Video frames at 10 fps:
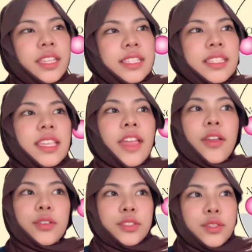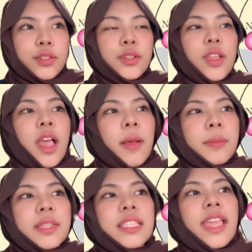is TiO2
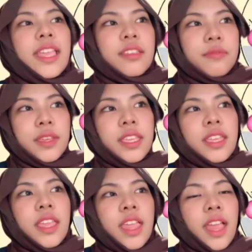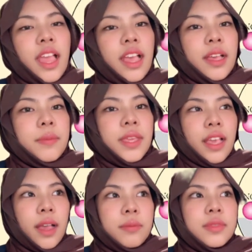plus heavy
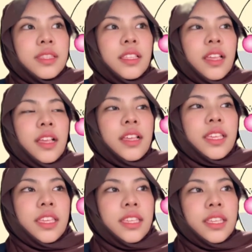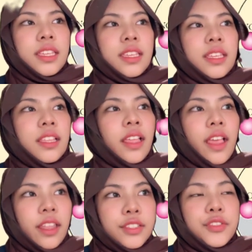becomes
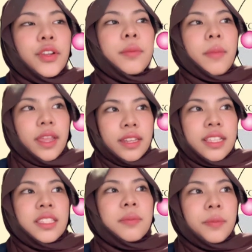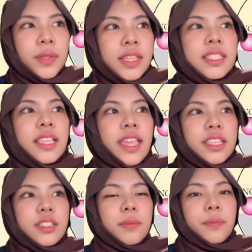electron minus plus
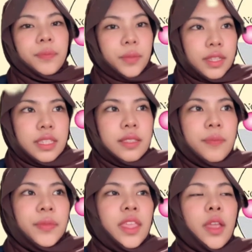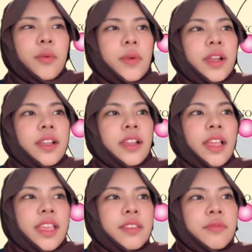H plus, where
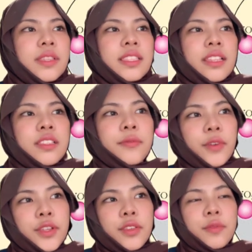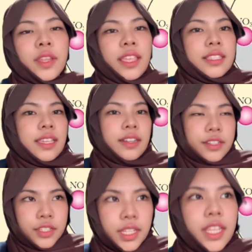heavy stands for UV light
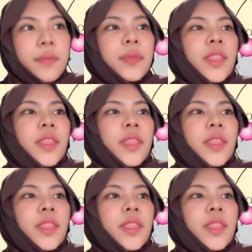energy,